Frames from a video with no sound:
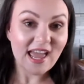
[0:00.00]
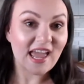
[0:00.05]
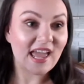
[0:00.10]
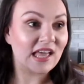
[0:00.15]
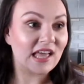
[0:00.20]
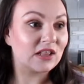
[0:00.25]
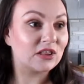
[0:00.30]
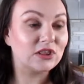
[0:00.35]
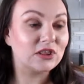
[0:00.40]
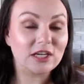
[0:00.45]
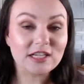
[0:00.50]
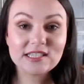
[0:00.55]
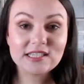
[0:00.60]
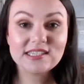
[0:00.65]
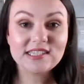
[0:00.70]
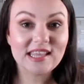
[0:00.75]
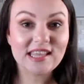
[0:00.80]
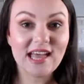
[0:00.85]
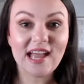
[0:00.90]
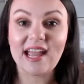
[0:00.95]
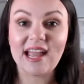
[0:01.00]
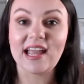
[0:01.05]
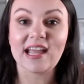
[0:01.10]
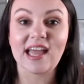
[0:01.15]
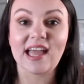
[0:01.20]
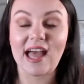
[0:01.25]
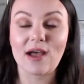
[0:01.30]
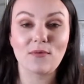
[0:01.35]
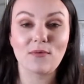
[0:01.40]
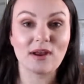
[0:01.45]
It looks
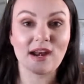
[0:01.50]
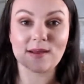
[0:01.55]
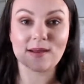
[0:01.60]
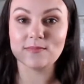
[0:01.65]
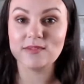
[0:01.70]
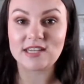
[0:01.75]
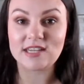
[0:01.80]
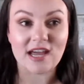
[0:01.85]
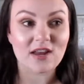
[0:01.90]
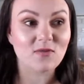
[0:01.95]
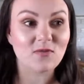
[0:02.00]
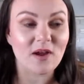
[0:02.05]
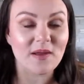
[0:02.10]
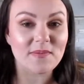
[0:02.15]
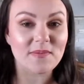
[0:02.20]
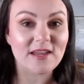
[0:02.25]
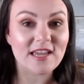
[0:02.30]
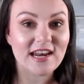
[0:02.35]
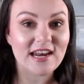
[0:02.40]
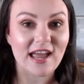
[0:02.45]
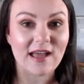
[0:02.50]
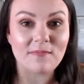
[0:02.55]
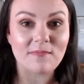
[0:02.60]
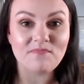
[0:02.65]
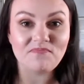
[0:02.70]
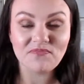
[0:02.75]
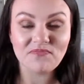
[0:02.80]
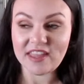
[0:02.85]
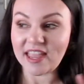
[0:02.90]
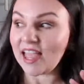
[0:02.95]
like when I'm done wiping it
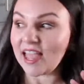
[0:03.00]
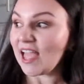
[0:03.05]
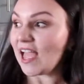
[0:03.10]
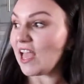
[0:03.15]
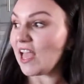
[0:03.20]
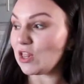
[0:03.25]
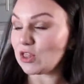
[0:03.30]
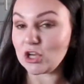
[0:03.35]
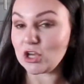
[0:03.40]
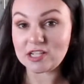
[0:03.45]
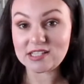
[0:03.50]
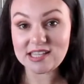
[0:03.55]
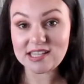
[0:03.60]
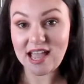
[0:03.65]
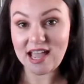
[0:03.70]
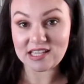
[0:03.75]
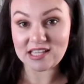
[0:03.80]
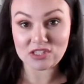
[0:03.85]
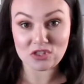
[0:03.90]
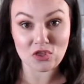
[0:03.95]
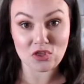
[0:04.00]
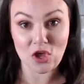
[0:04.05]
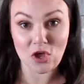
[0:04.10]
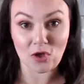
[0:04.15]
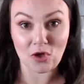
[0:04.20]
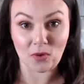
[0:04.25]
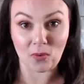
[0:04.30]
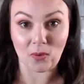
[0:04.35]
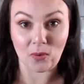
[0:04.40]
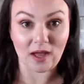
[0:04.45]
up, it looks as
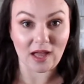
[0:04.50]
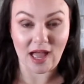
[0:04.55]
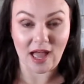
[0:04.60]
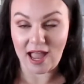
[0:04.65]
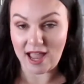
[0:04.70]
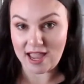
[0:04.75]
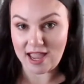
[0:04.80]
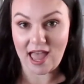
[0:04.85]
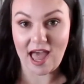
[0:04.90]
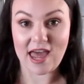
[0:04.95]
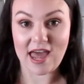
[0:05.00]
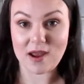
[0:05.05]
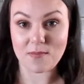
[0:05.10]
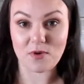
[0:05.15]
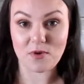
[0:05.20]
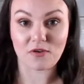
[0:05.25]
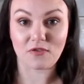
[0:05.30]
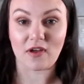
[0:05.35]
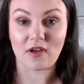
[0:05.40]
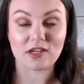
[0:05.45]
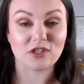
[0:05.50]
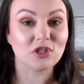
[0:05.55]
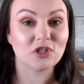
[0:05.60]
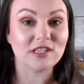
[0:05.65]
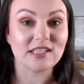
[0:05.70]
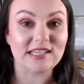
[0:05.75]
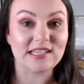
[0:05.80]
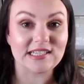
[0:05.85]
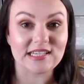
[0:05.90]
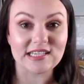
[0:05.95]
though I had it
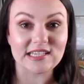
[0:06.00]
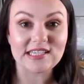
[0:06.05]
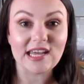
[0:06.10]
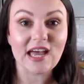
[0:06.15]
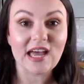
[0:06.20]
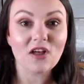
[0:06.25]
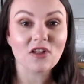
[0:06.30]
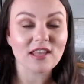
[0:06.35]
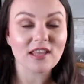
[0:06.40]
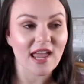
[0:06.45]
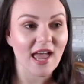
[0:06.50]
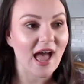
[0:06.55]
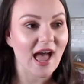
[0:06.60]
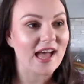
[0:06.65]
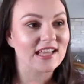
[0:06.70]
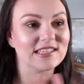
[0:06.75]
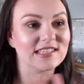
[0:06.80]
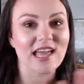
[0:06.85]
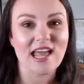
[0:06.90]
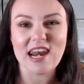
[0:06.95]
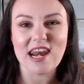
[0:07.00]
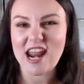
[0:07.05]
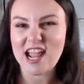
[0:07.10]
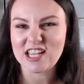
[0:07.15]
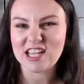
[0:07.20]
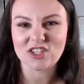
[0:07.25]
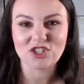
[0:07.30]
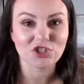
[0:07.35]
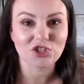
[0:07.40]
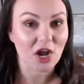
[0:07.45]
professionally detailed. It has that
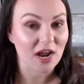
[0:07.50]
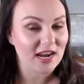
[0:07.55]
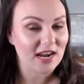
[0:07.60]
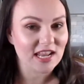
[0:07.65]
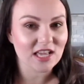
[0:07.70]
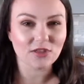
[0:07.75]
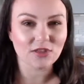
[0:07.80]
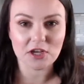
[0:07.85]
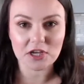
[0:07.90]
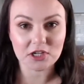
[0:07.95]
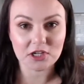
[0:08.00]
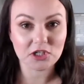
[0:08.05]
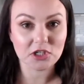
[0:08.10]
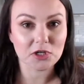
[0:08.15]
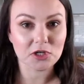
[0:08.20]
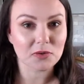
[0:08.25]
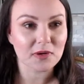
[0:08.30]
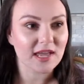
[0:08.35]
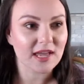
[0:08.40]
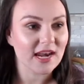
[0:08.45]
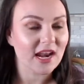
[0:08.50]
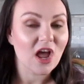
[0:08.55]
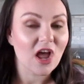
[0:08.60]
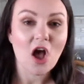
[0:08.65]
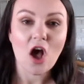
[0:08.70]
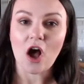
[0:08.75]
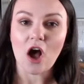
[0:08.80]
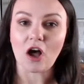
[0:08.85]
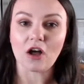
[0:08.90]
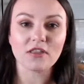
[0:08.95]
nice shiny look to it.
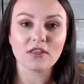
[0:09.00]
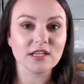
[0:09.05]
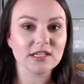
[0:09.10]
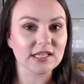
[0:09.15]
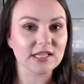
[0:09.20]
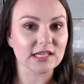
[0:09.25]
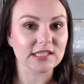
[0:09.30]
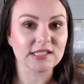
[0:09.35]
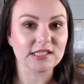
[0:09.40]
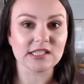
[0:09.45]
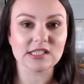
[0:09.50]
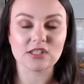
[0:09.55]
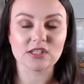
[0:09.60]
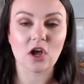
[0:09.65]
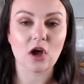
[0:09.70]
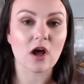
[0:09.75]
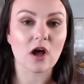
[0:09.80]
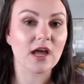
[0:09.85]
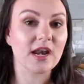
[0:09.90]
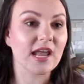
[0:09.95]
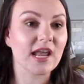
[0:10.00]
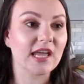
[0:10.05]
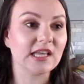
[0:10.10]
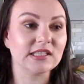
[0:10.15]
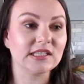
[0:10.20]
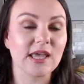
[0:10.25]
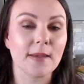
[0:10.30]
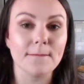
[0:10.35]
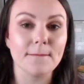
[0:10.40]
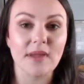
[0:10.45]
All the dust is gone.
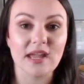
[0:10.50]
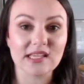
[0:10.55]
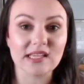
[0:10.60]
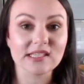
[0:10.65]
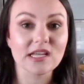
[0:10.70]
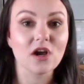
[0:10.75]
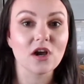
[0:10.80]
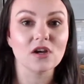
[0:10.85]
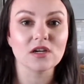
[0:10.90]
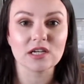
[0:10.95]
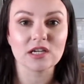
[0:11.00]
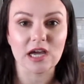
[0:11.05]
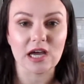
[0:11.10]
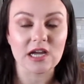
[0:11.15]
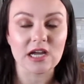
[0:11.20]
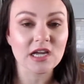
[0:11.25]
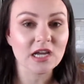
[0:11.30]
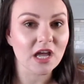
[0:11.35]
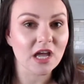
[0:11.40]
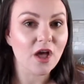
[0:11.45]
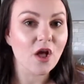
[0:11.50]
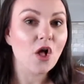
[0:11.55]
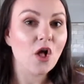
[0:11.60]
It's amazing on gunk.